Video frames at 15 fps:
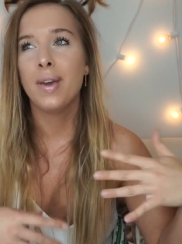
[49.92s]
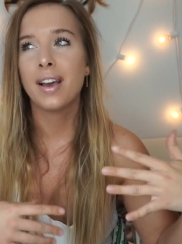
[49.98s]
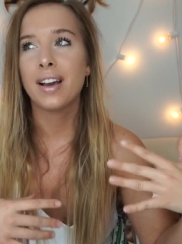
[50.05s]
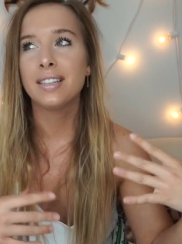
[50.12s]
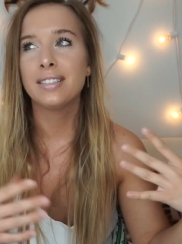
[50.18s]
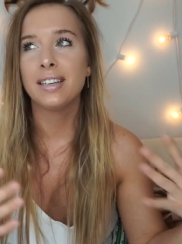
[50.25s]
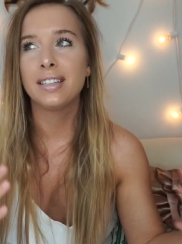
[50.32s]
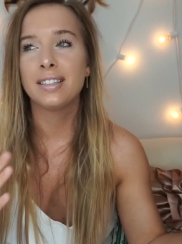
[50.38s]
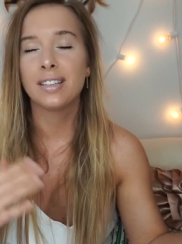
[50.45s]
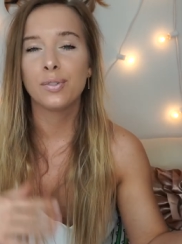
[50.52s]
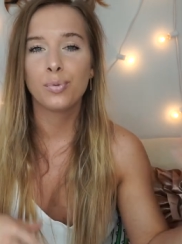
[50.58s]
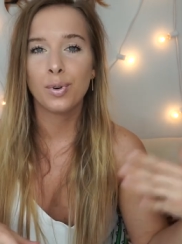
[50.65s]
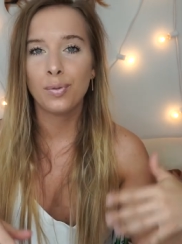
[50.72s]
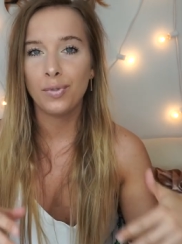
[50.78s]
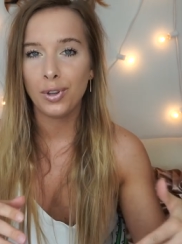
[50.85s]
because it's
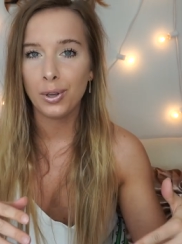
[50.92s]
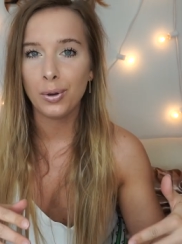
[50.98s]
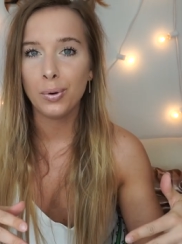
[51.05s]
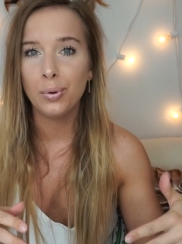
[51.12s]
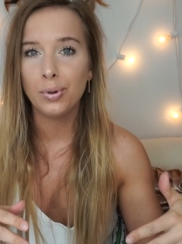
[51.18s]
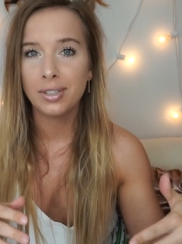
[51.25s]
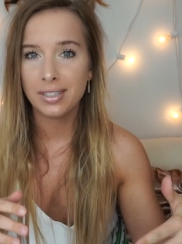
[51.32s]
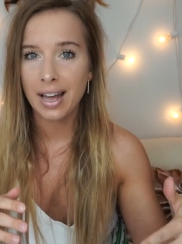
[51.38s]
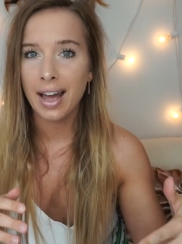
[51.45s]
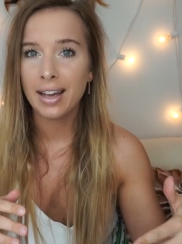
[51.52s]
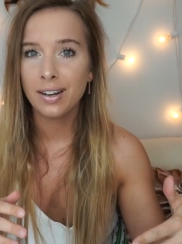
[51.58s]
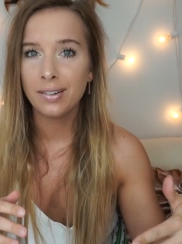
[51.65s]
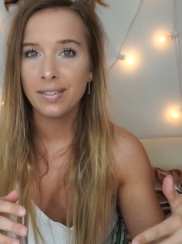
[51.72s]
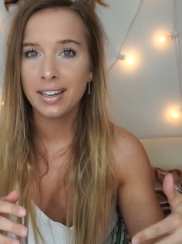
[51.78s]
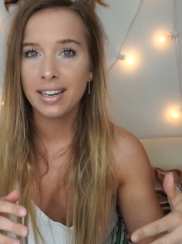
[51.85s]
a review
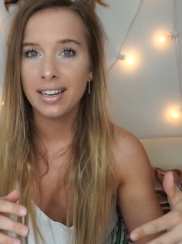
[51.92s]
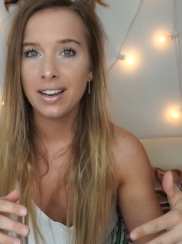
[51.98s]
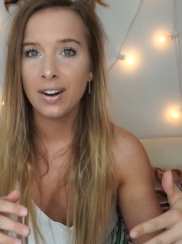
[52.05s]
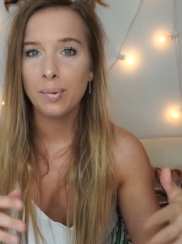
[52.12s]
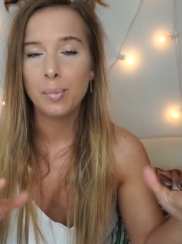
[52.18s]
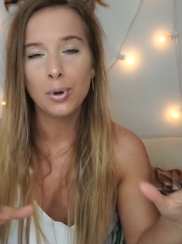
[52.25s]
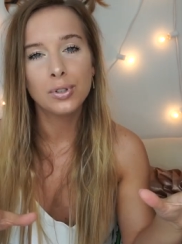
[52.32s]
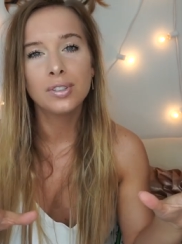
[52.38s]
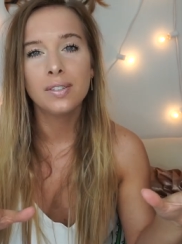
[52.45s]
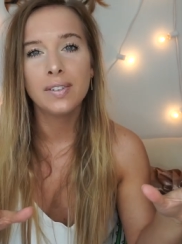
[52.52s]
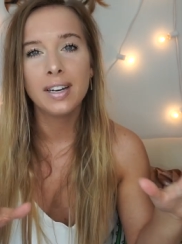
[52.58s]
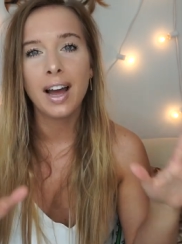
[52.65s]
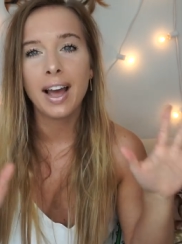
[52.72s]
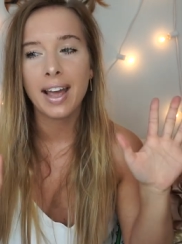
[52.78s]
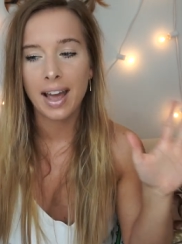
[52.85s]
style video. Most of
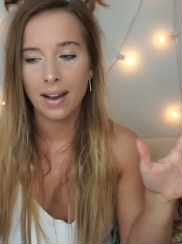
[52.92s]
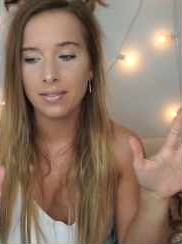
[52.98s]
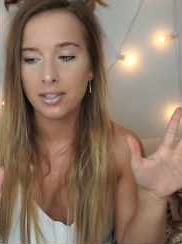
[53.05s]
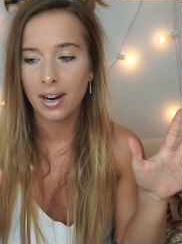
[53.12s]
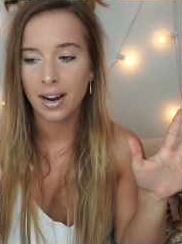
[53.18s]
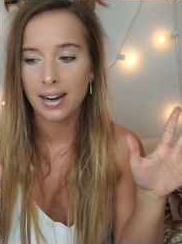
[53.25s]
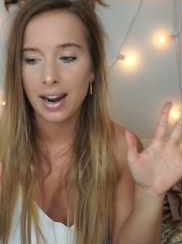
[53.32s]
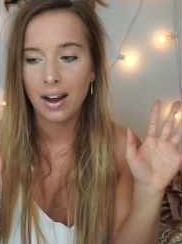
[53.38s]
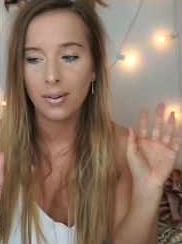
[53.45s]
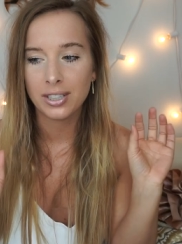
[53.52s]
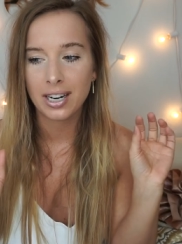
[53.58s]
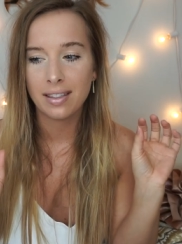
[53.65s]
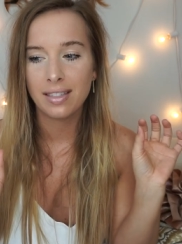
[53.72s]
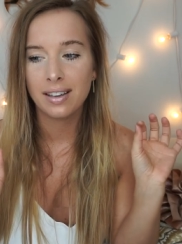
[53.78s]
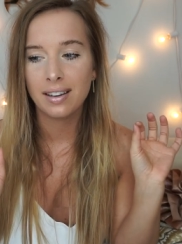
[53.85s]
it I have tried out,
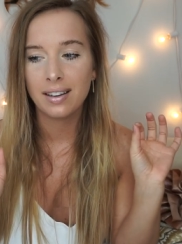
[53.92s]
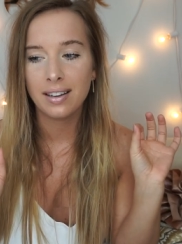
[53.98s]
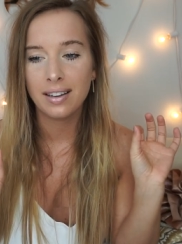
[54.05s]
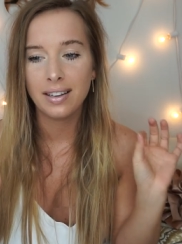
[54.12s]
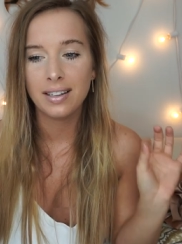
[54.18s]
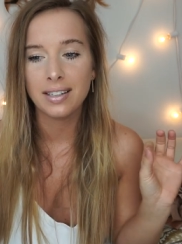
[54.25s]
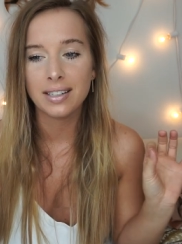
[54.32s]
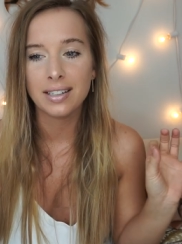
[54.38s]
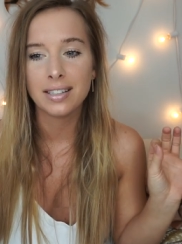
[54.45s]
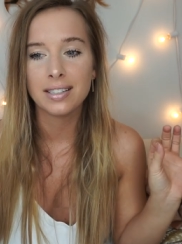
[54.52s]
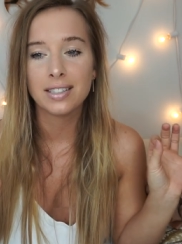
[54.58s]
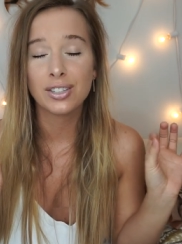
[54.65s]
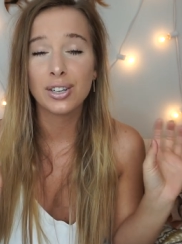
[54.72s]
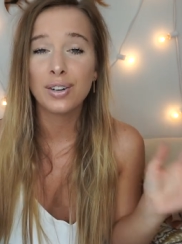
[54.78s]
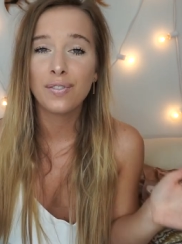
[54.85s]
which I think
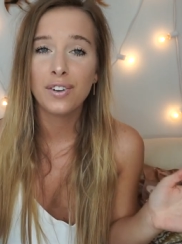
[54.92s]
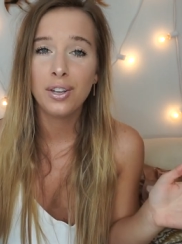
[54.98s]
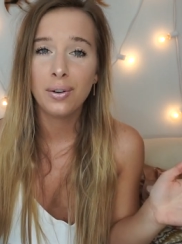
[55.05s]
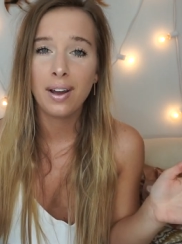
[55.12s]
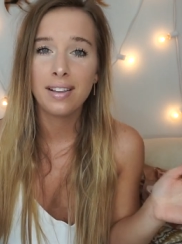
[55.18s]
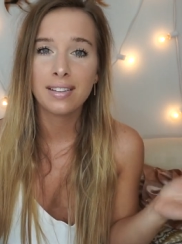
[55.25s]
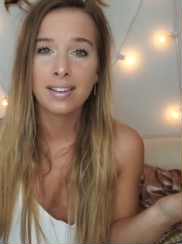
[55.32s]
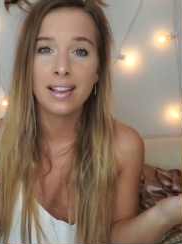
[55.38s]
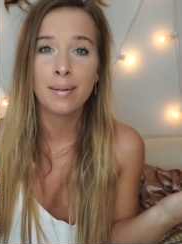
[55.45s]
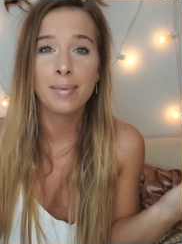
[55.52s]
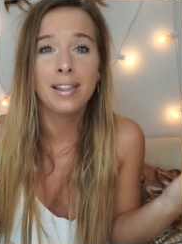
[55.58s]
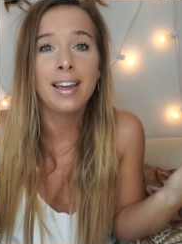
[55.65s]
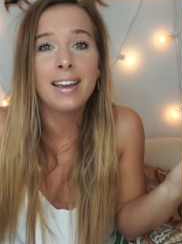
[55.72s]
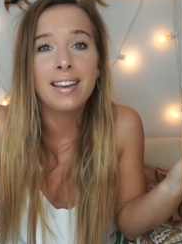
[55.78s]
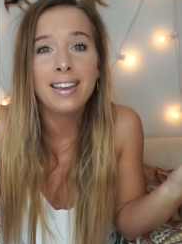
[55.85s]
is good for you guys because I'd
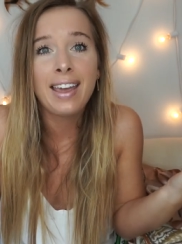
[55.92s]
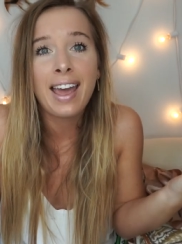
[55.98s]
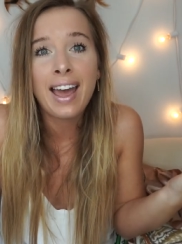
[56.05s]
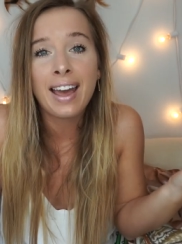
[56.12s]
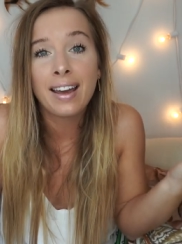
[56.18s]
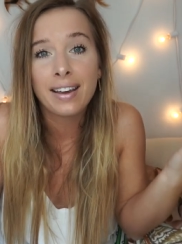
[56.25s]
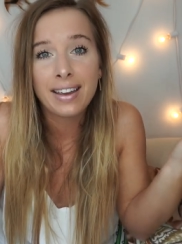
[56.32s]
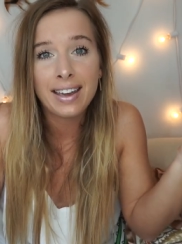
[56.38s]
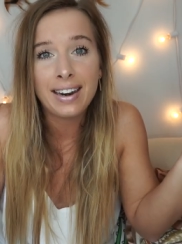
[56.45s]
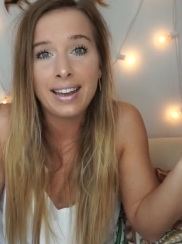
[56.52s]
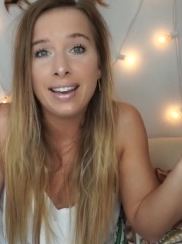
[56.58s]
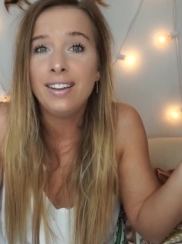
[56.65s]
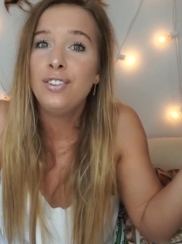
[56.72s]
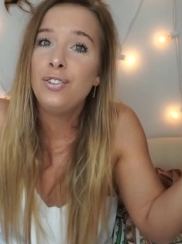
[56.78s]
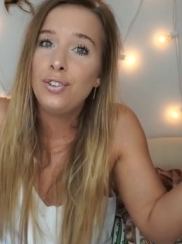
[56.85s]
be like, yeah, get
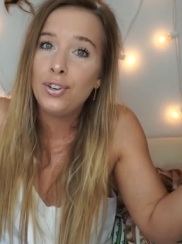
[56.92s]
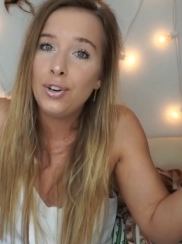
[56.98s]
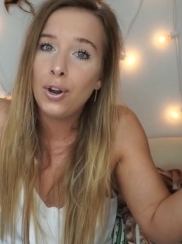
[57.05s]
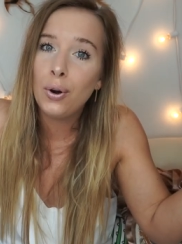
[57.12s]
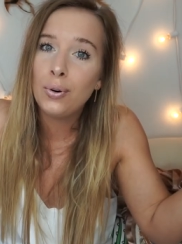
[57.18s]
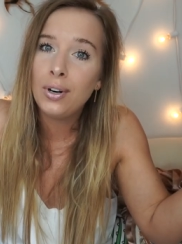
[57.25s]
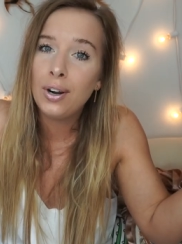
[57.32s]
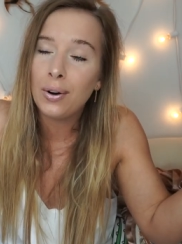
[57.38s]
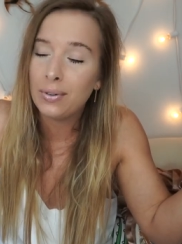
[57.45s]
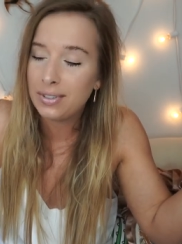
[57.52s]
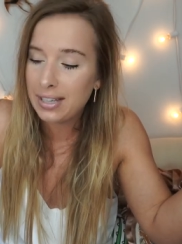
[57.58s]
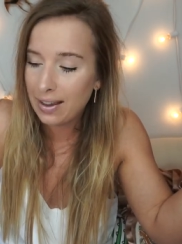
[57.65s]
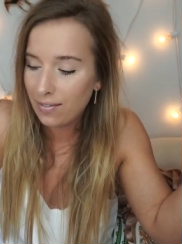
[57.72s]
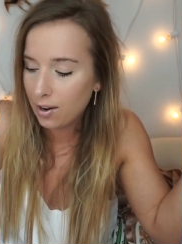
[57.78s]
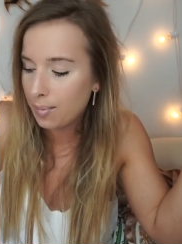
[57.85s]
it. No, don't.
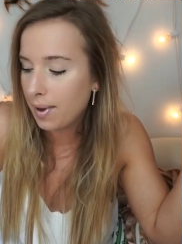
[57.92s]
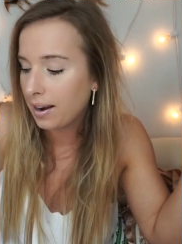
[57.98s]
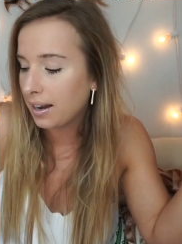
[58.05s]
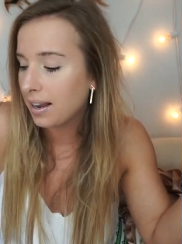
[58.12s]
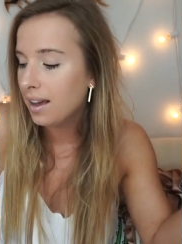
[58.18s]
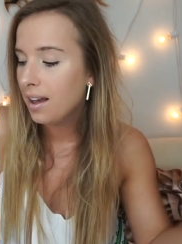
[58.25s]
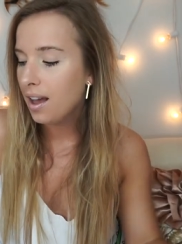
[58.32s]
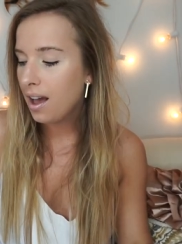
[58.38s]
Save your money.